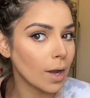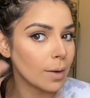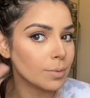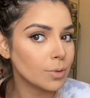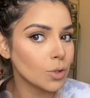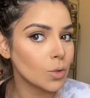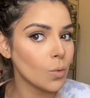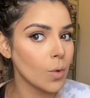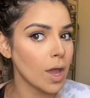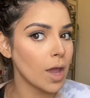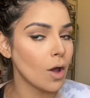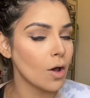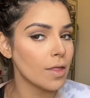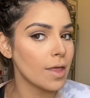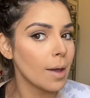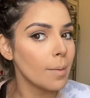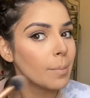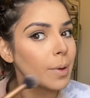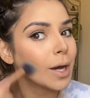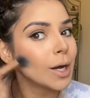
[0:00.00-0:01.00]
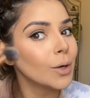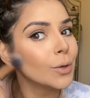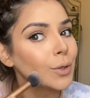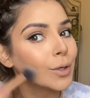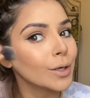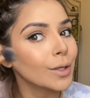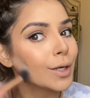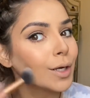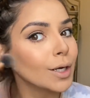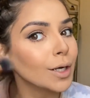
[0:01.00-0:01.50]
away all that powder
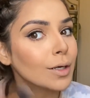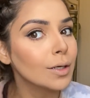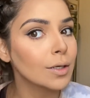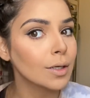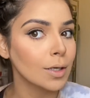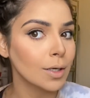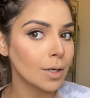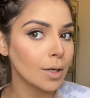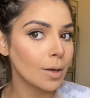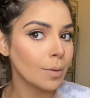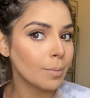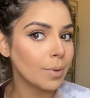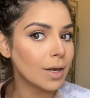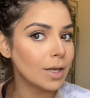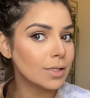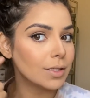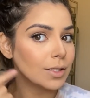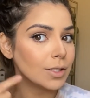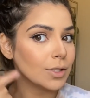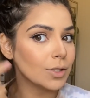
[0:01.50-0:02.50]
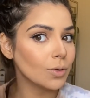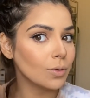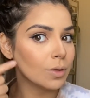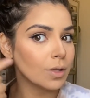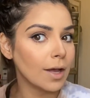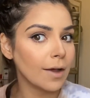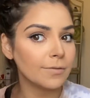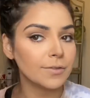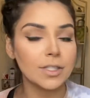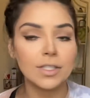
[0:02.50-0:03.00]
there, but it still
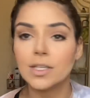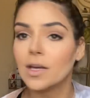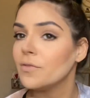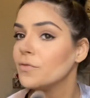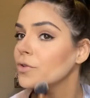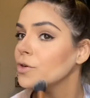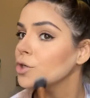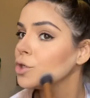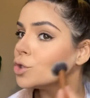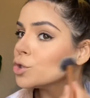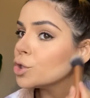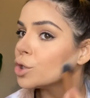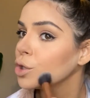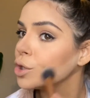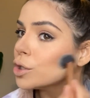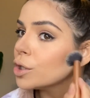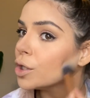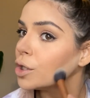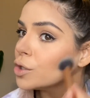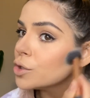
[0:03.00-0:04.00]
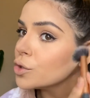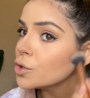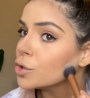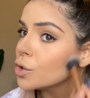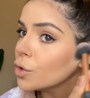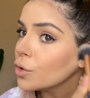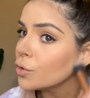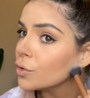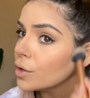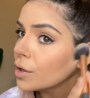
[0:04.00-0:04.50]
left the definition there.
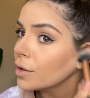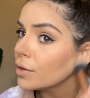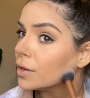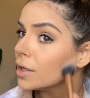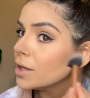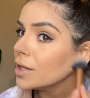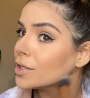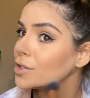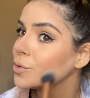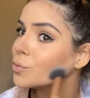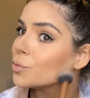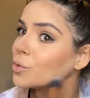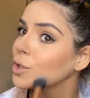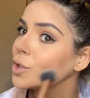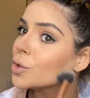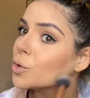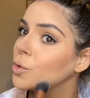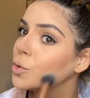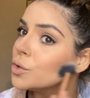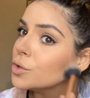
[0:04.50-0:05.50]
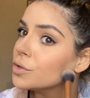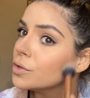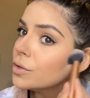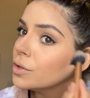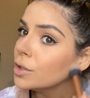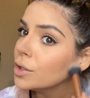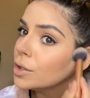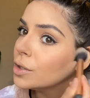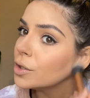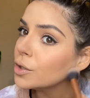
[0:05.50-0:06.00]
So I think that's a really cool
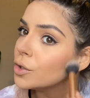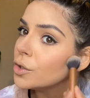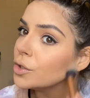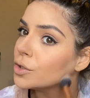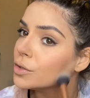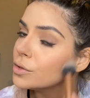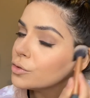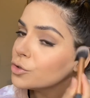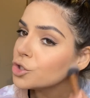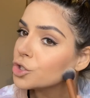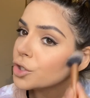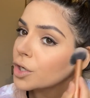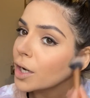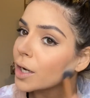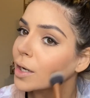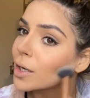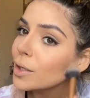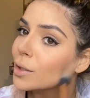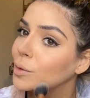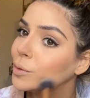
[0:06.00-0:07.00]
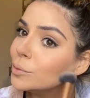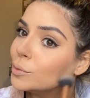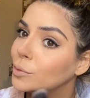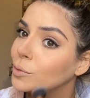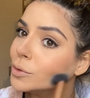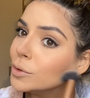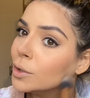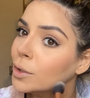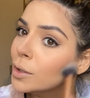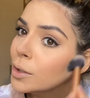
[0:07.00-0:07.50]
little trick
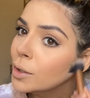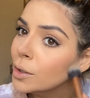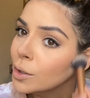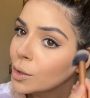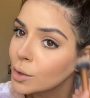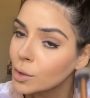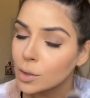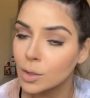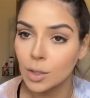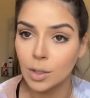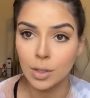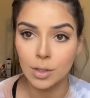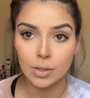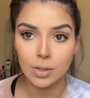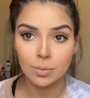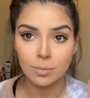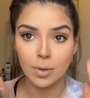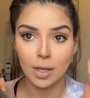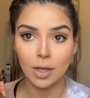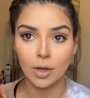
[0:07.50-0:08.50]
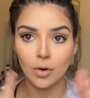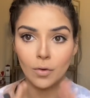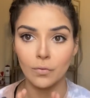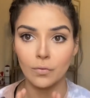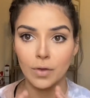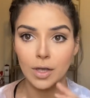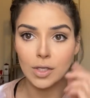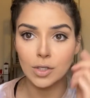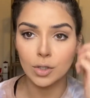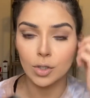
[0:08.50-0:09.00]
to make your
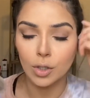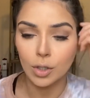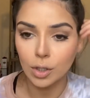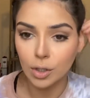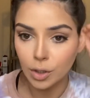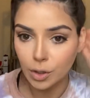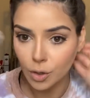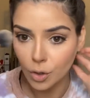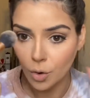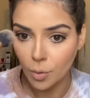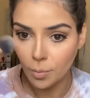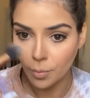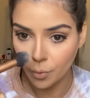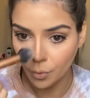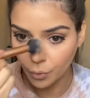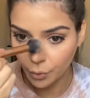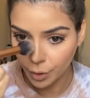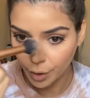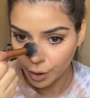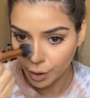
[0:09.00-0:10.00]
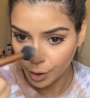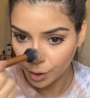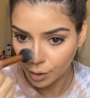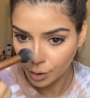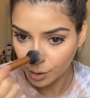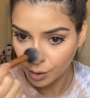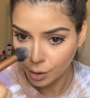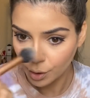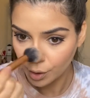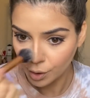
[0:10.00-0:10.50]
face look a little more
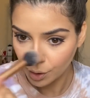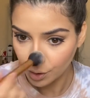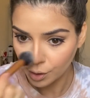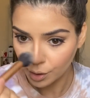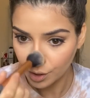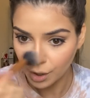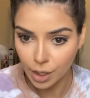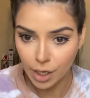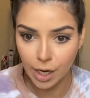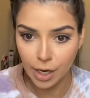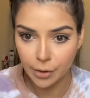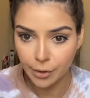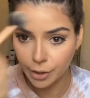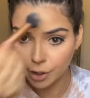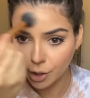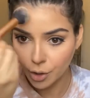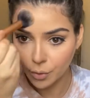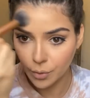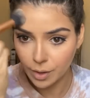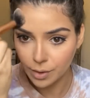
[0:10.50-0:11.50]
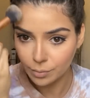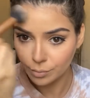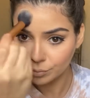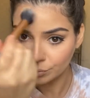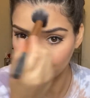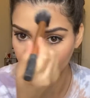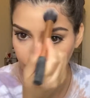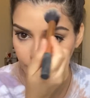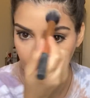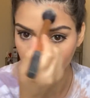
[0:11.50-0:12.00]
narrow and
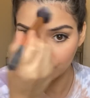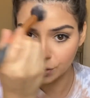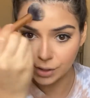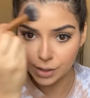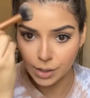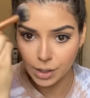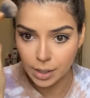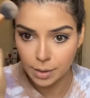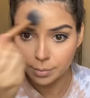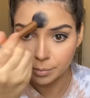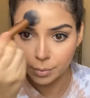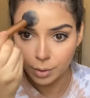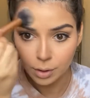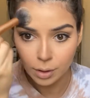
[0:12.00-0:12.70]
slim.